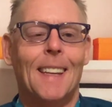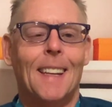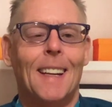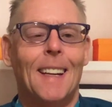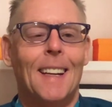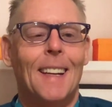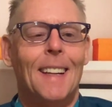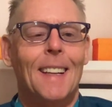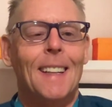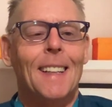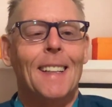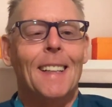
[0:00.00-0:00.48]

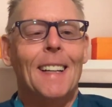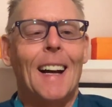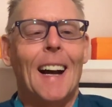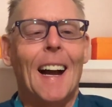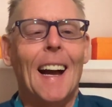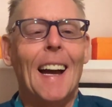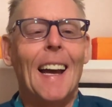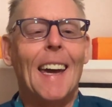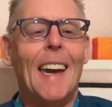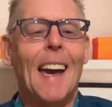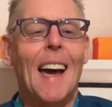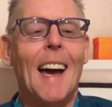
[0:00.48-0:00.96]
Go.
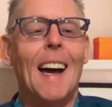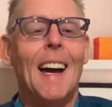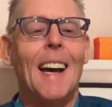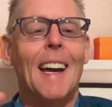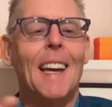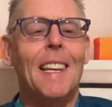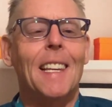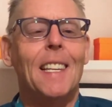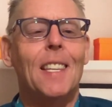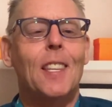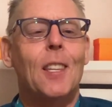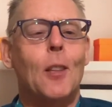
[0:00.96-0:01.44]
Hi
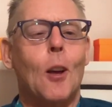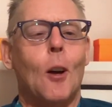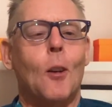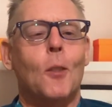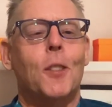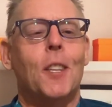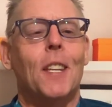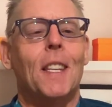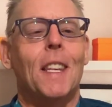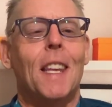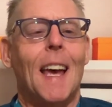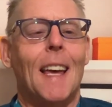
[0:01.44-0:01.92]
guys,
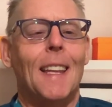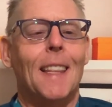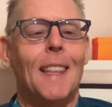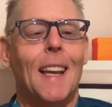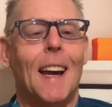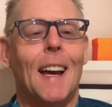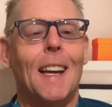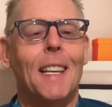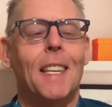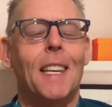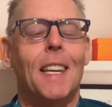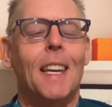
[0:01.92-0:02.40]
Dr. Dan
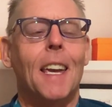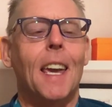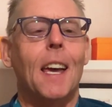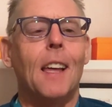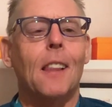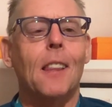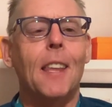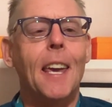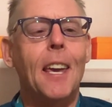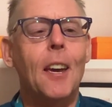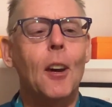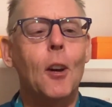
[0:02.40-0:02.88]
Nightingale
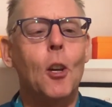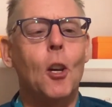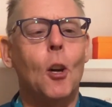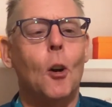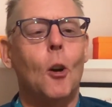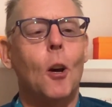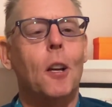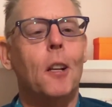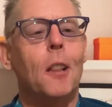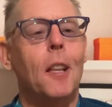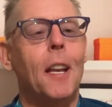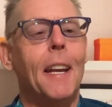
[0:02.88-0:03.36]
here,
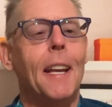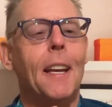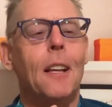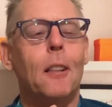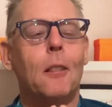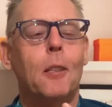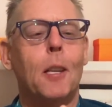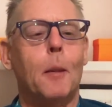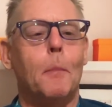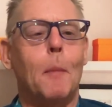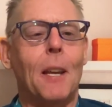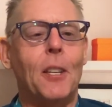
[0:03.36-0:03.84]
your clinical
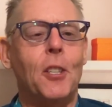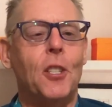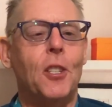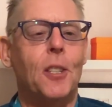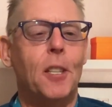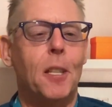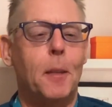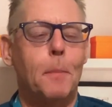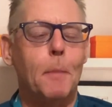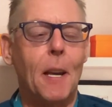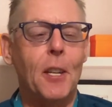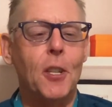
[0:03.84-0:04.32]
dementia
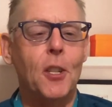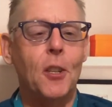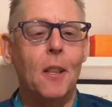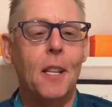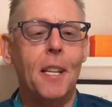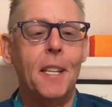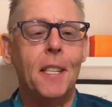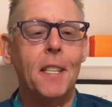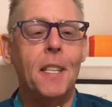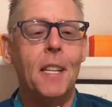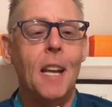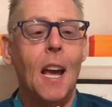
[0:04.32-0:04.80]

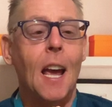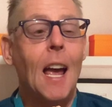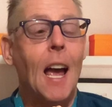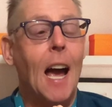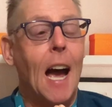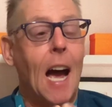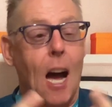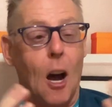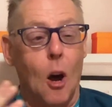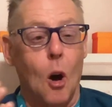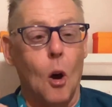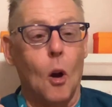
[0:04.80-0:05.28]
specialist.
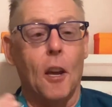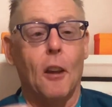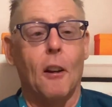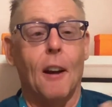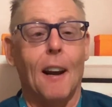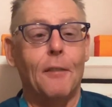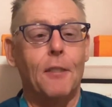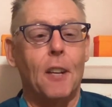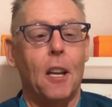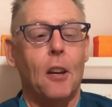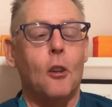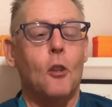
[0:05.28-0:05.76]
I hope you're
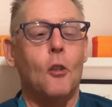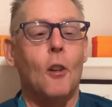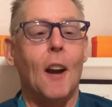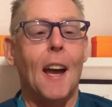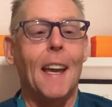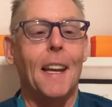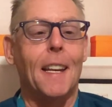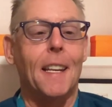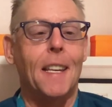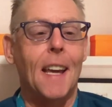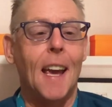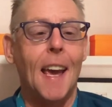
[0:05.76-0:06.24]
having a
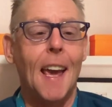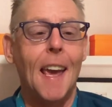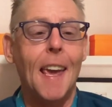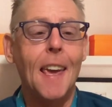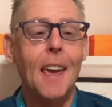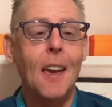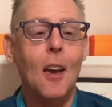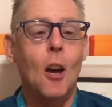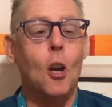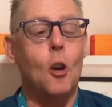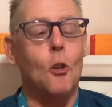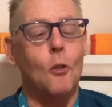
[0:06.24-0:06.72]
great
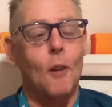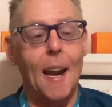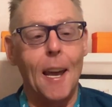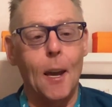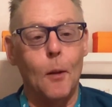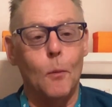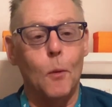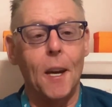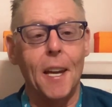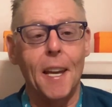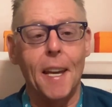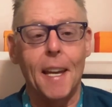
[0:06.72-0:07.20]
day, a great
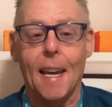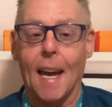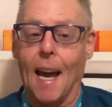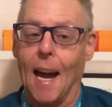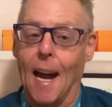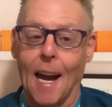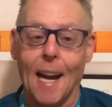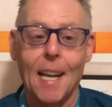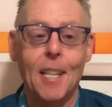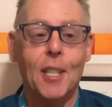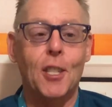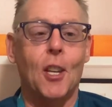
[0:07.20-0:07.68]
week.
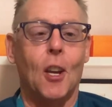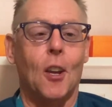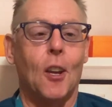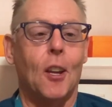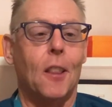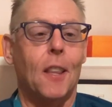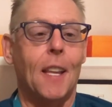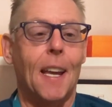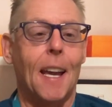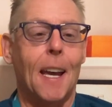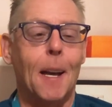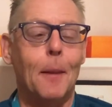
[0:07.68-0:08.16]
I
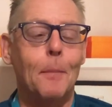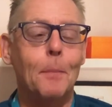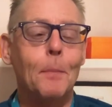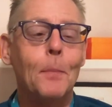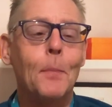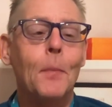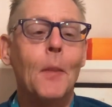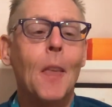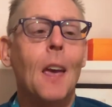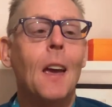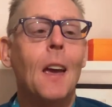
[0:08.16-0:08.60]
certainly am.